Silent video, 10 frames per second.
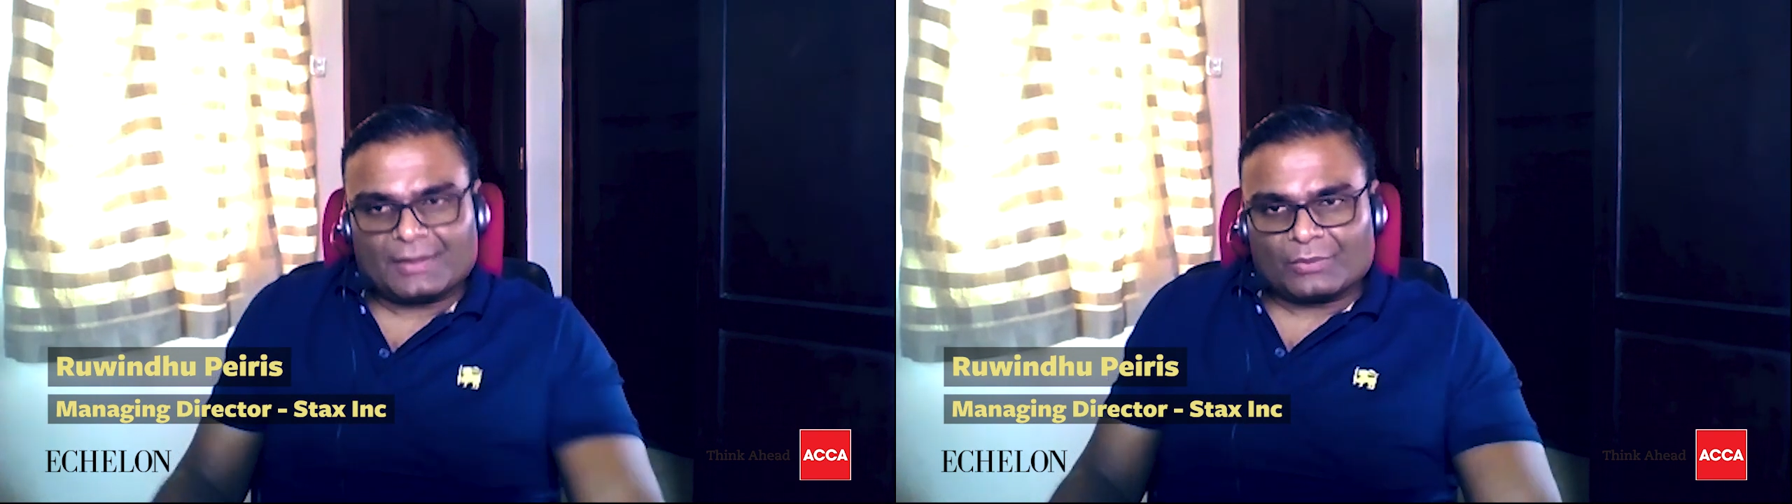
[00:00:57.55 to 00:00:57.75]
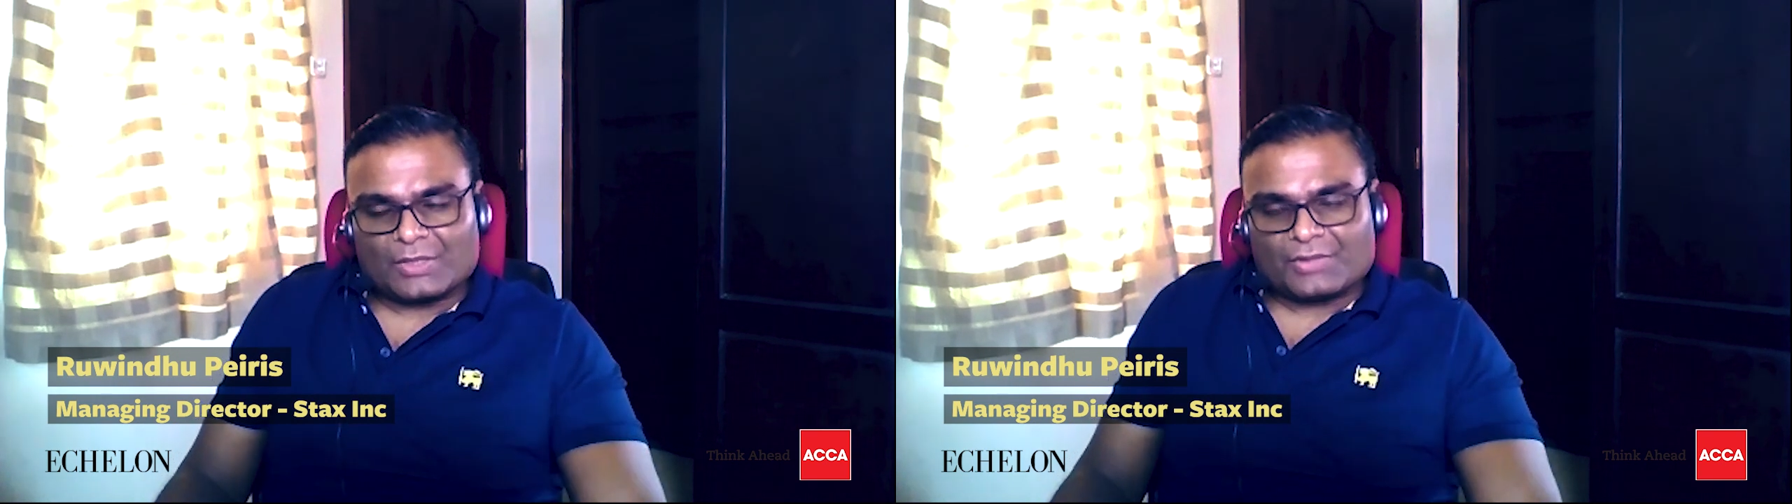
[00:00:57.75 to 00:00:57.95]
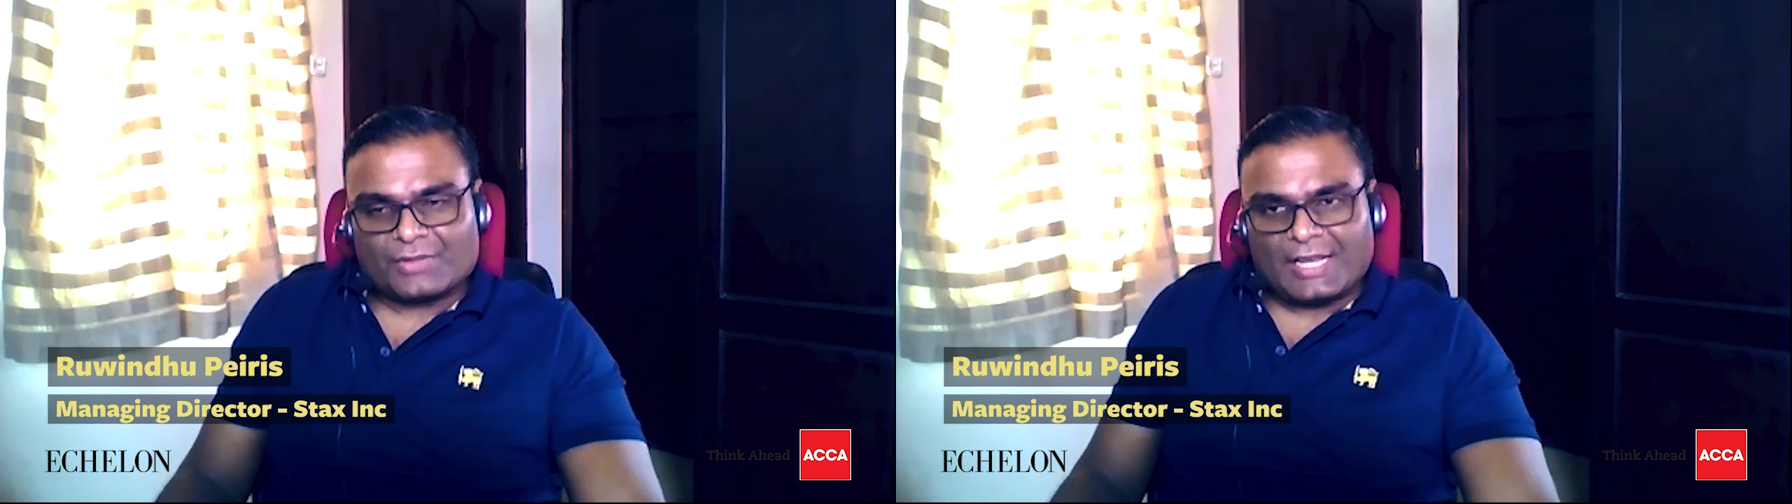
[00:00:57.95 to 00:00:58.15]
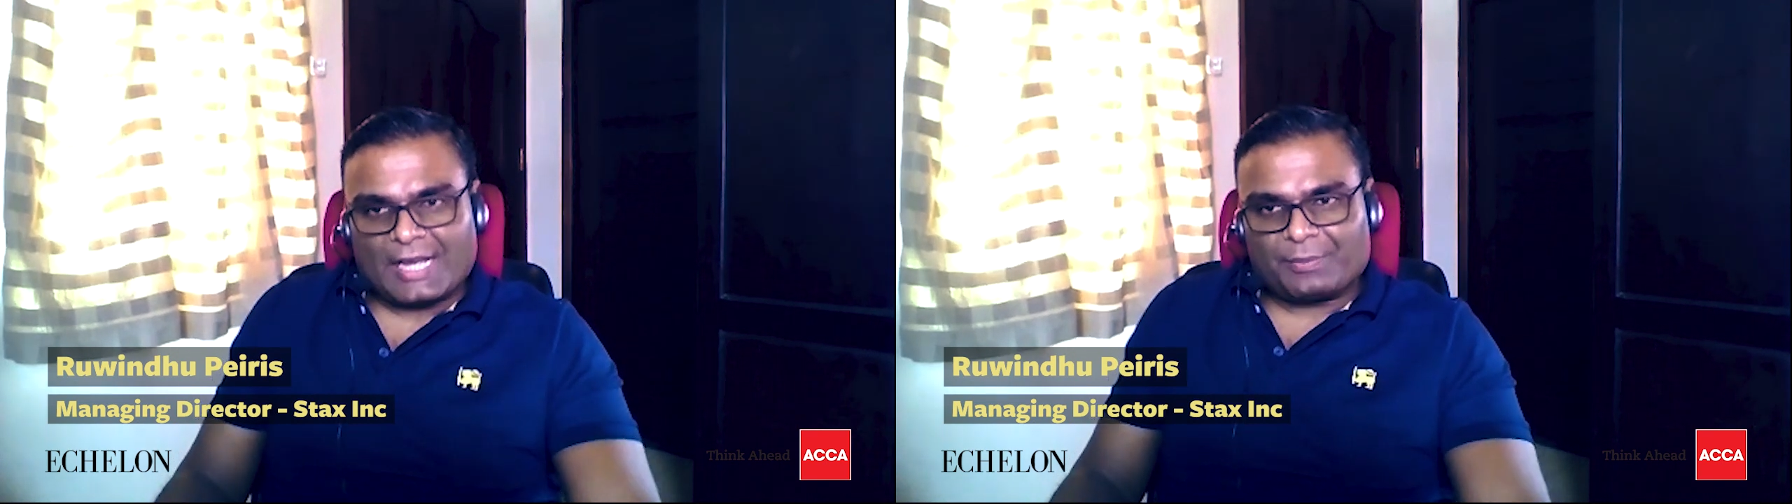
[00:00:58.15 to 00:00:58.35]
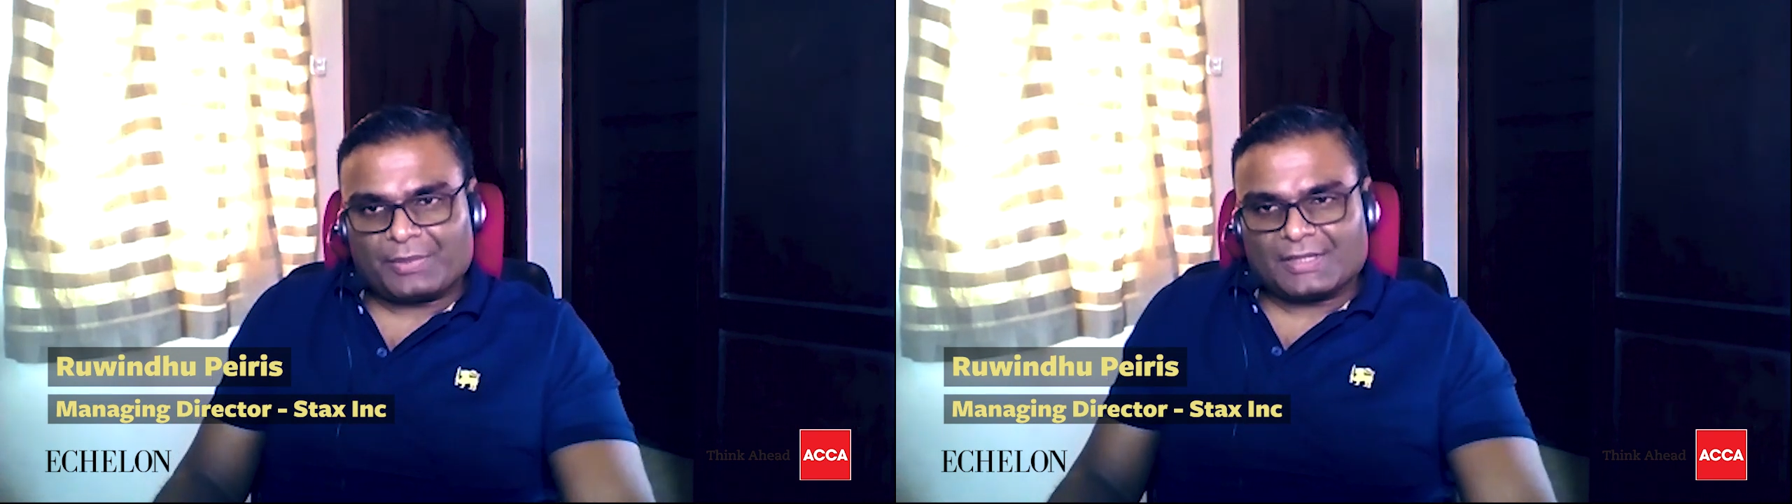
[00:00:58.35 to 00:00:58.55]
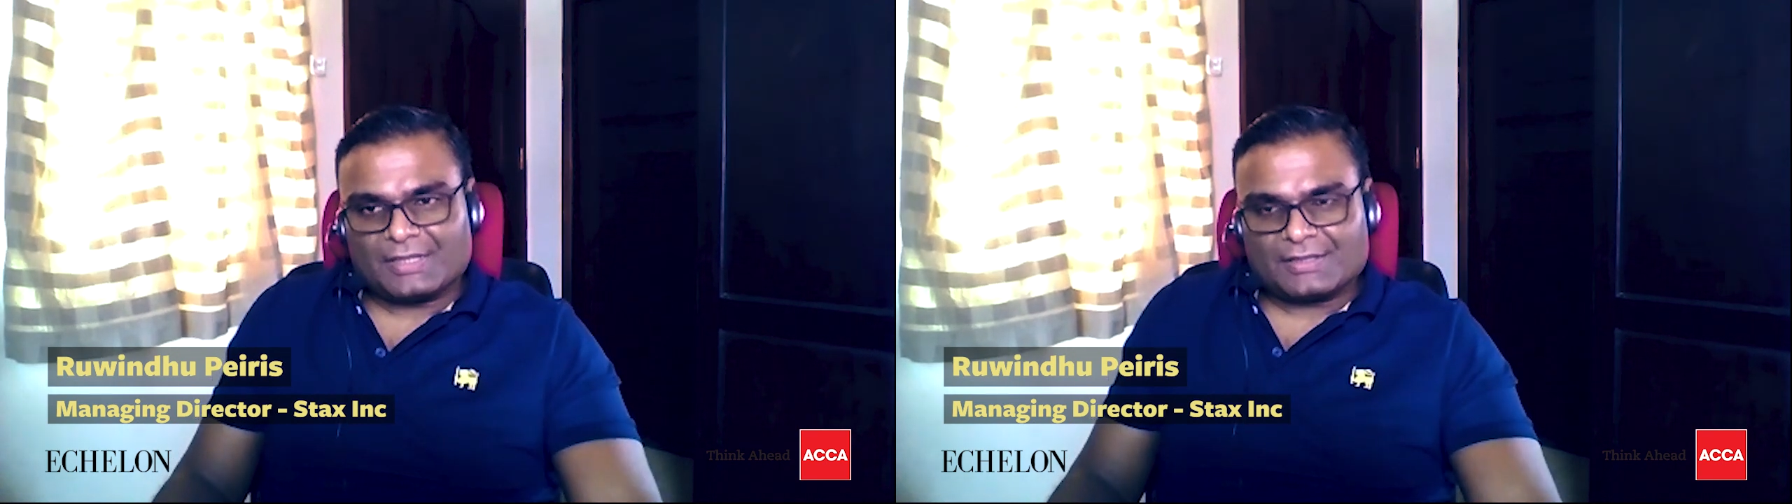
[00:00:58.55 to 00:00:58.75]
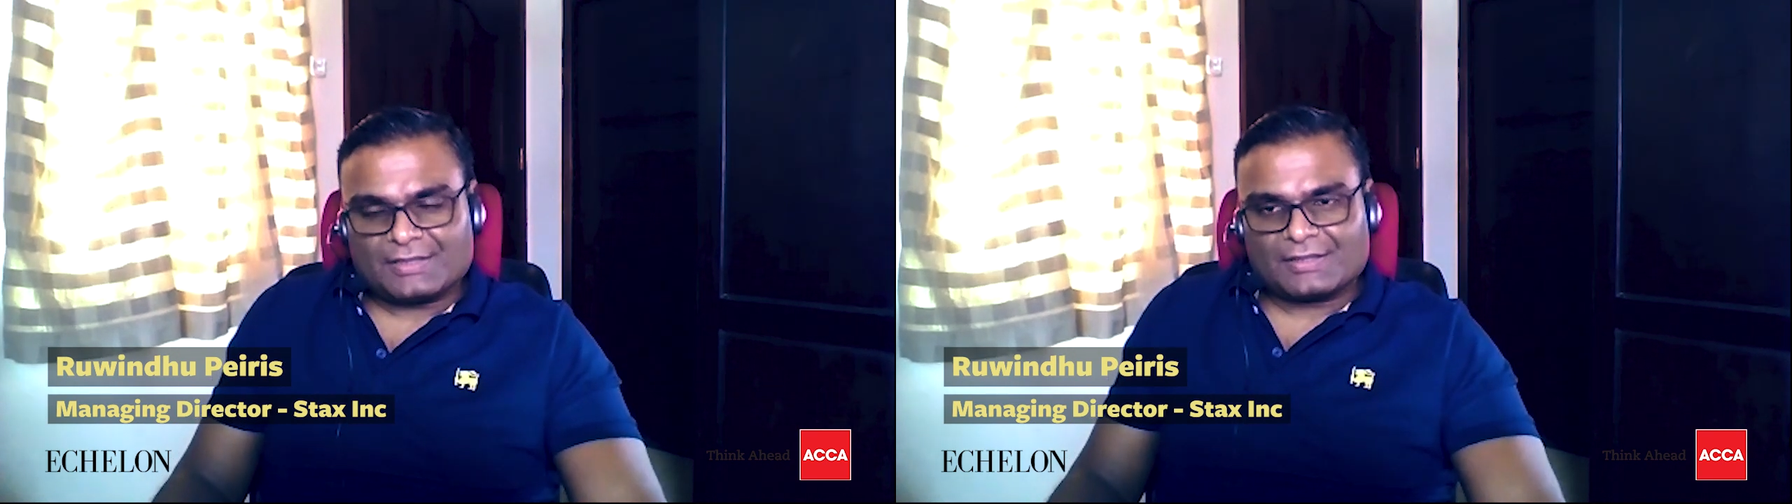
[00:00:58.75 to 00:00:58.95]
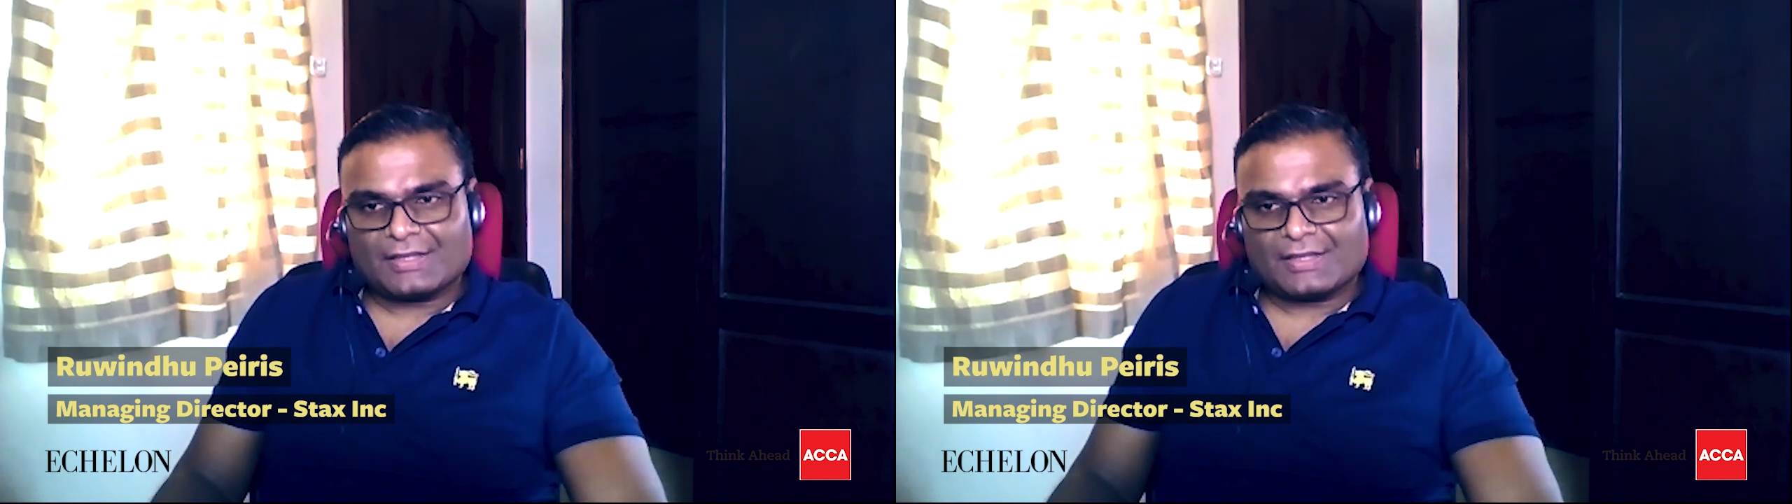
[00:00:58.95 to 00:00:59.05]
what's really happened is